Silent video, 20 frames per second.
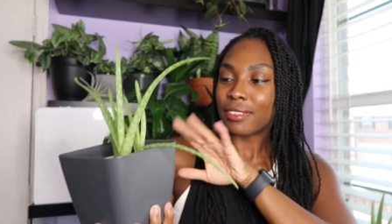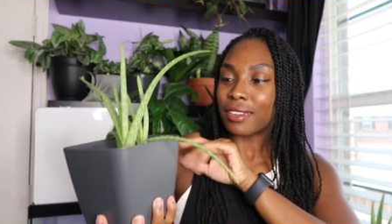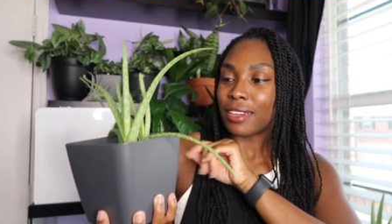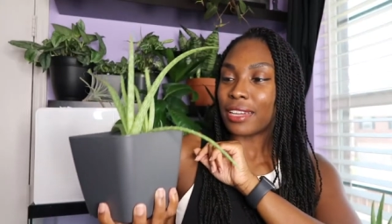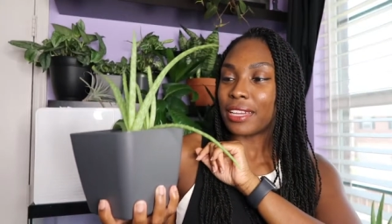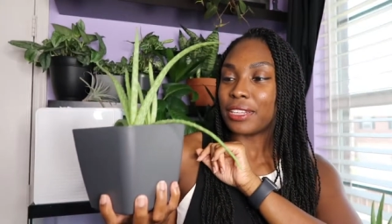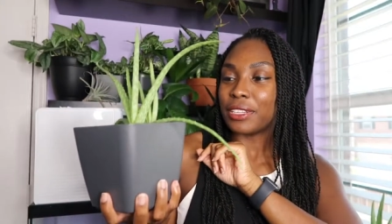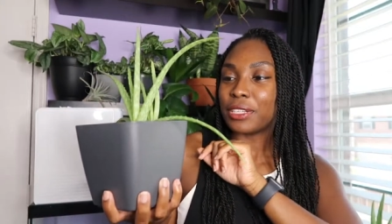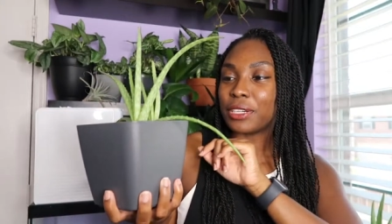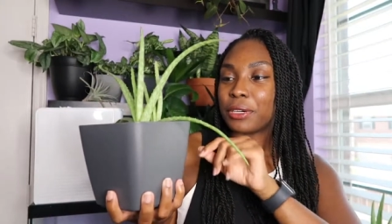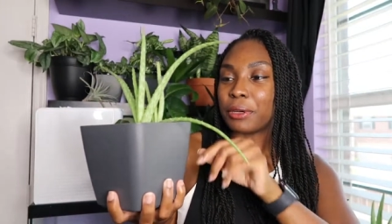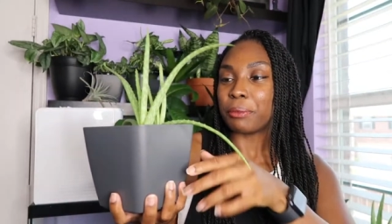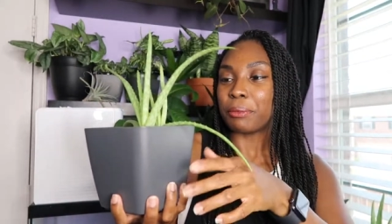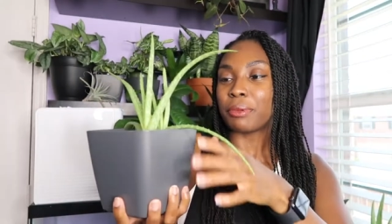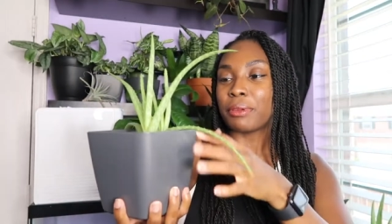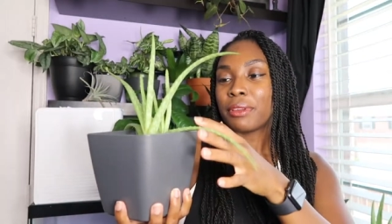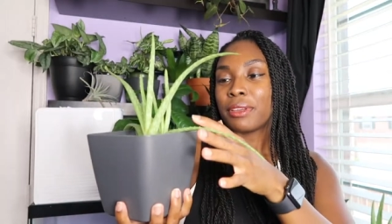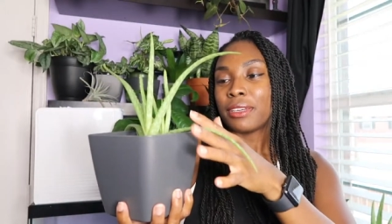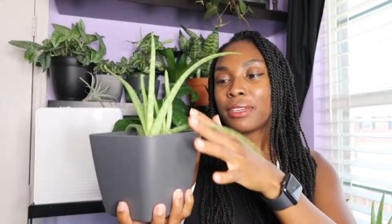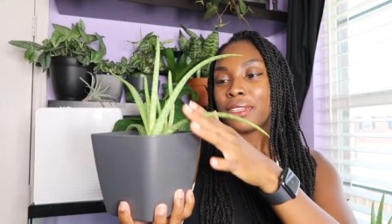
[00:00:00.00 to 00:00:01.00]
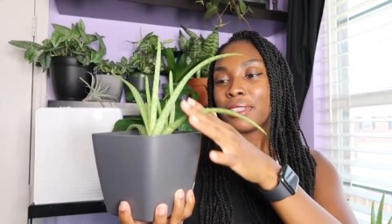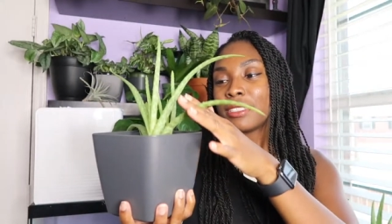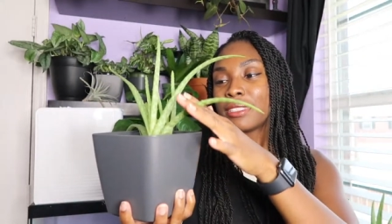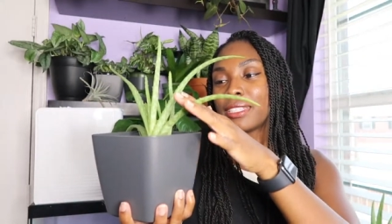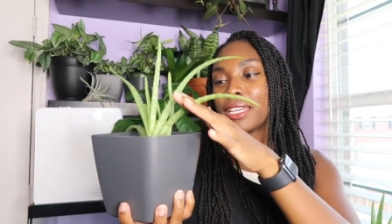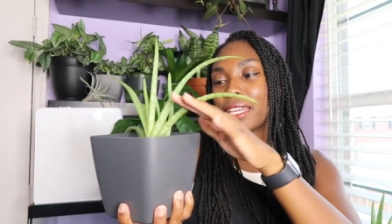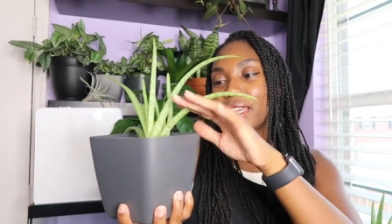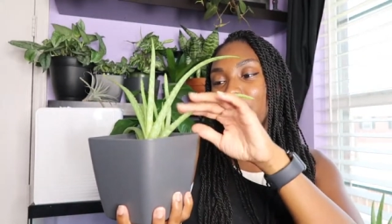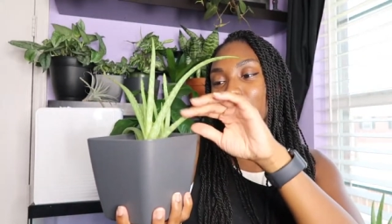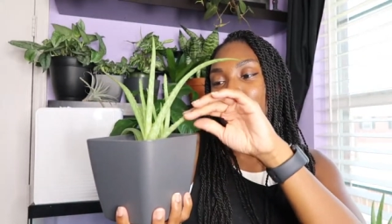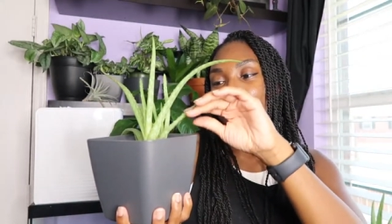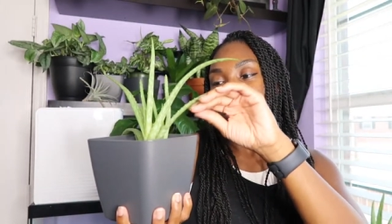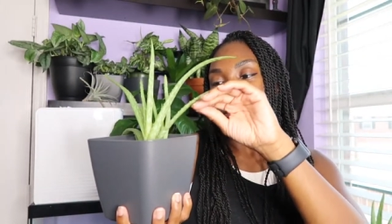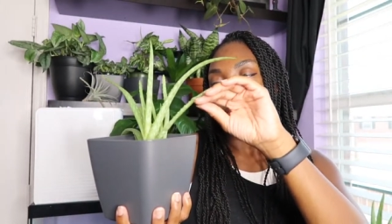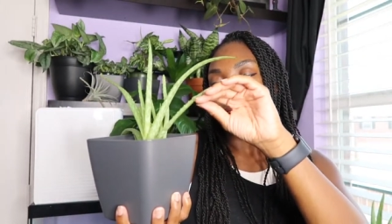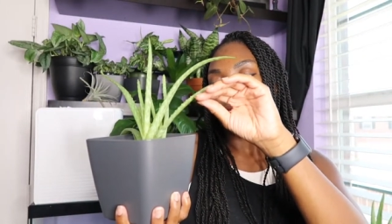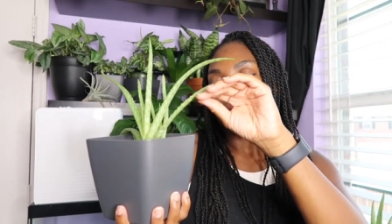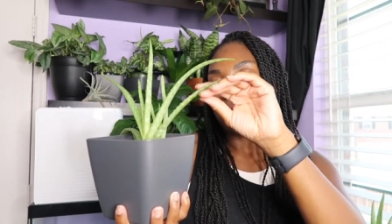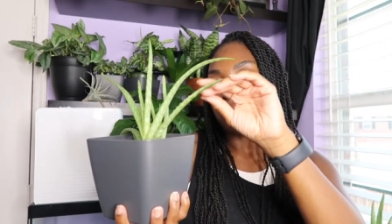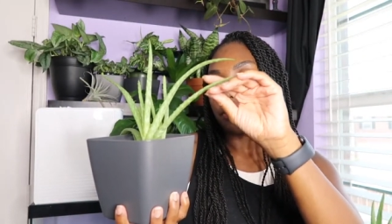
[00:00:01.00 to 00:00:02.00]
I end up taking a little
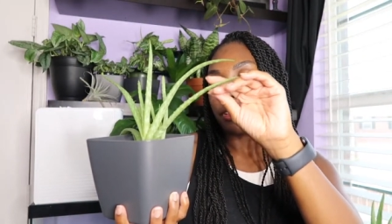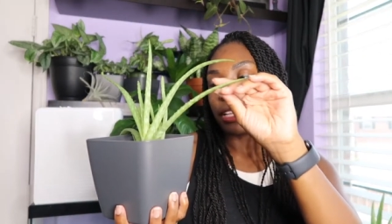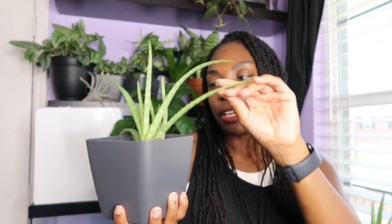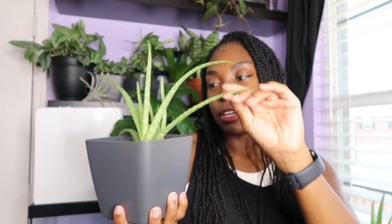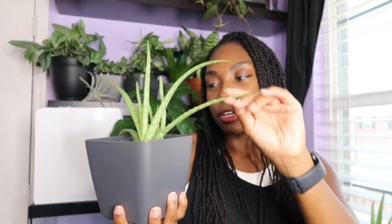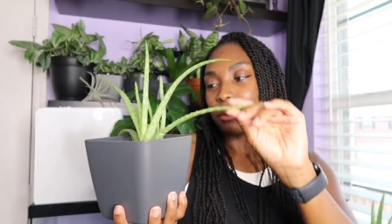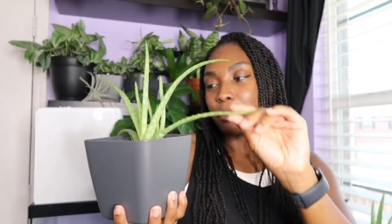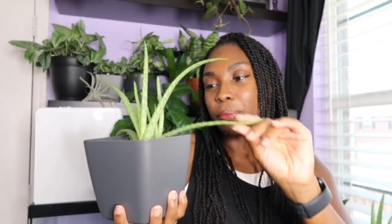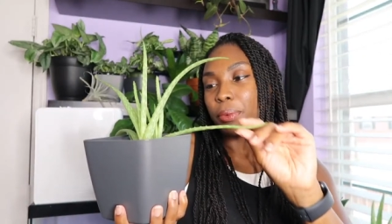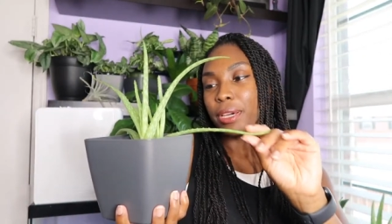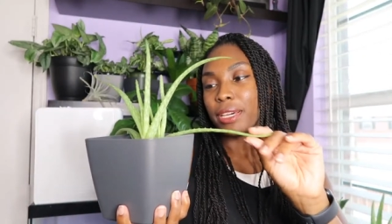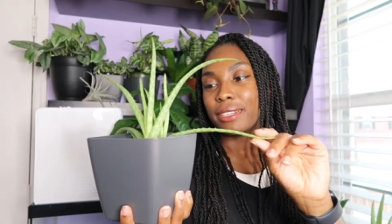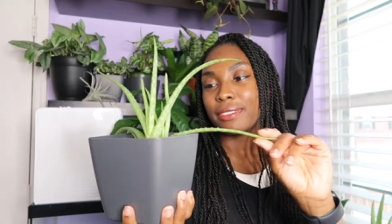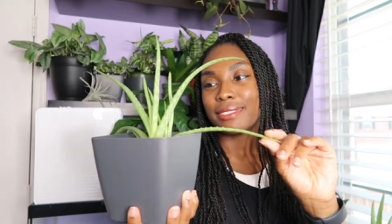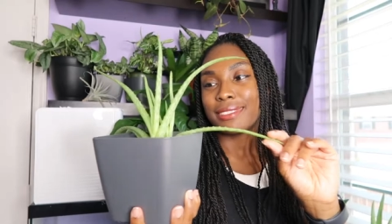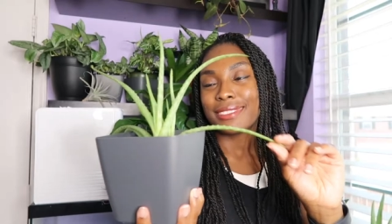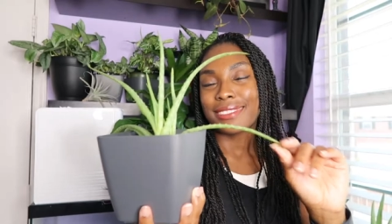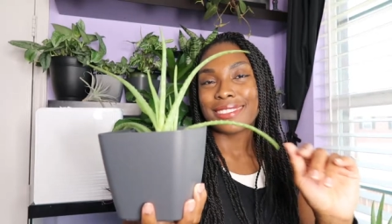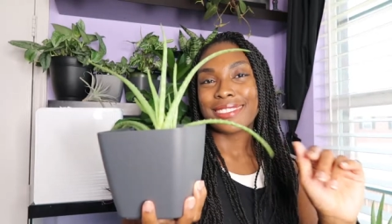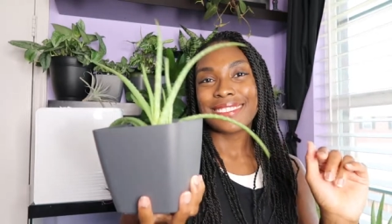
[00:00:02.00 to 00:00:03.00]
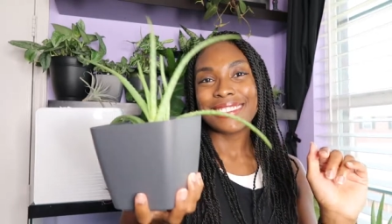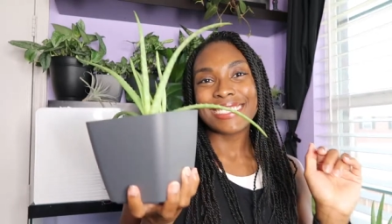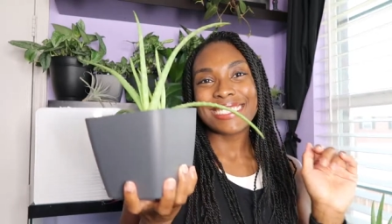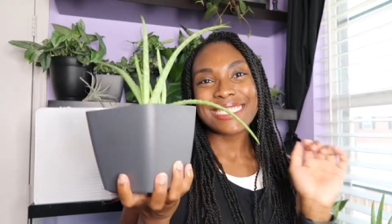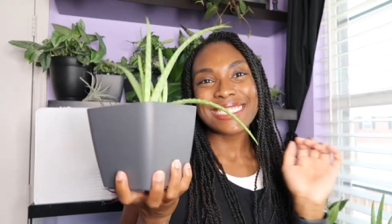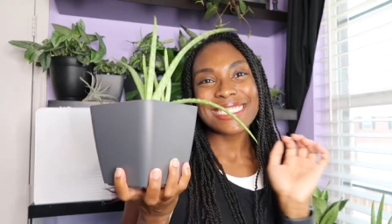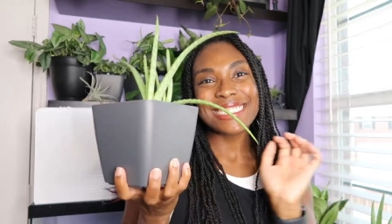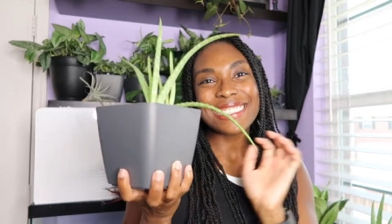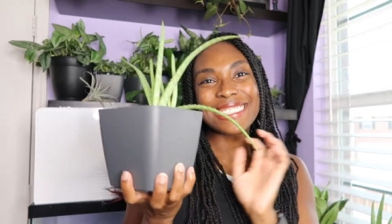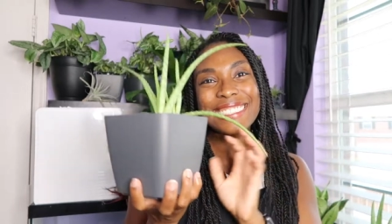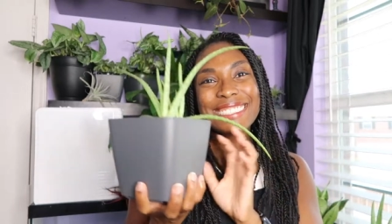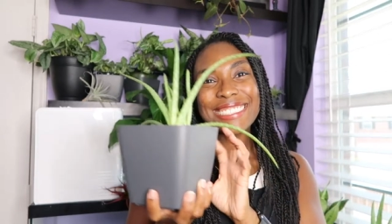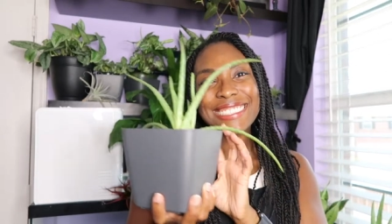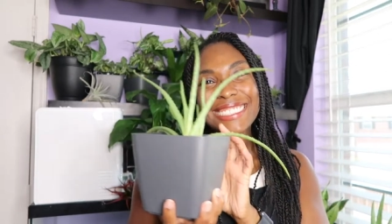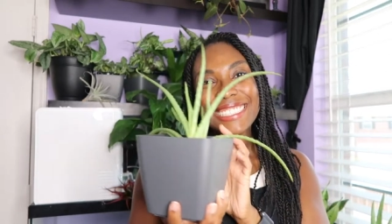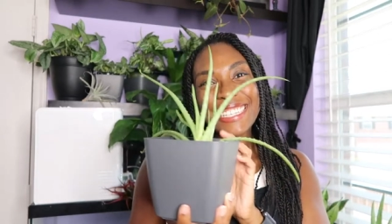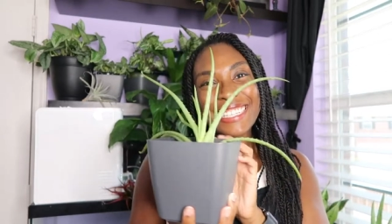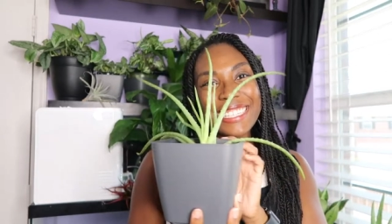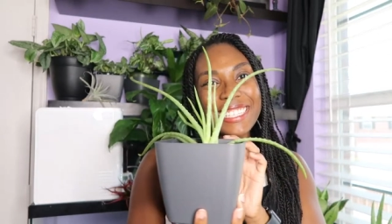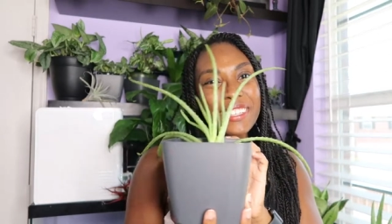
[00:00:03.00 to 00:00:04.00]
bit off of there, but
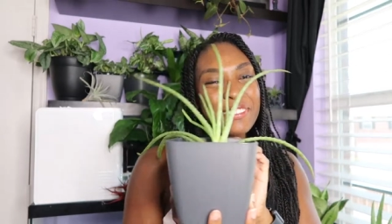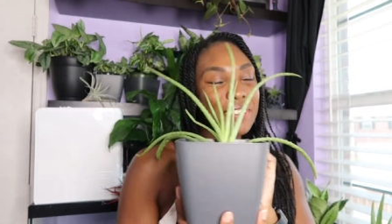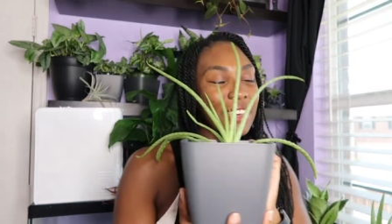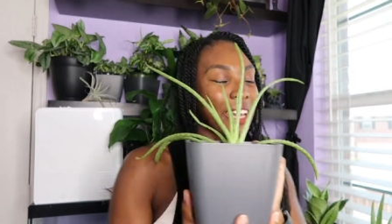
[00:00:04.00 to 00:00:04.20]
I love